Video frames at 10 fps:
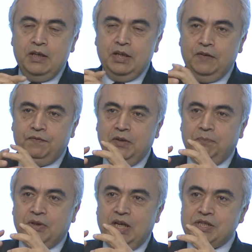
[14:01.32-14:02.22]
if the
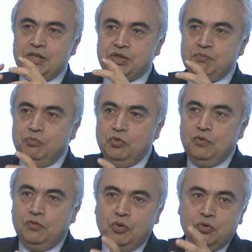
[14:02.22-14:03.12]
prices
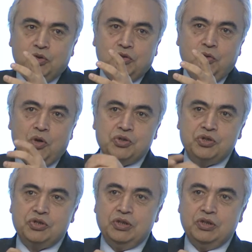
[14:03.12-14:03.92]
move towards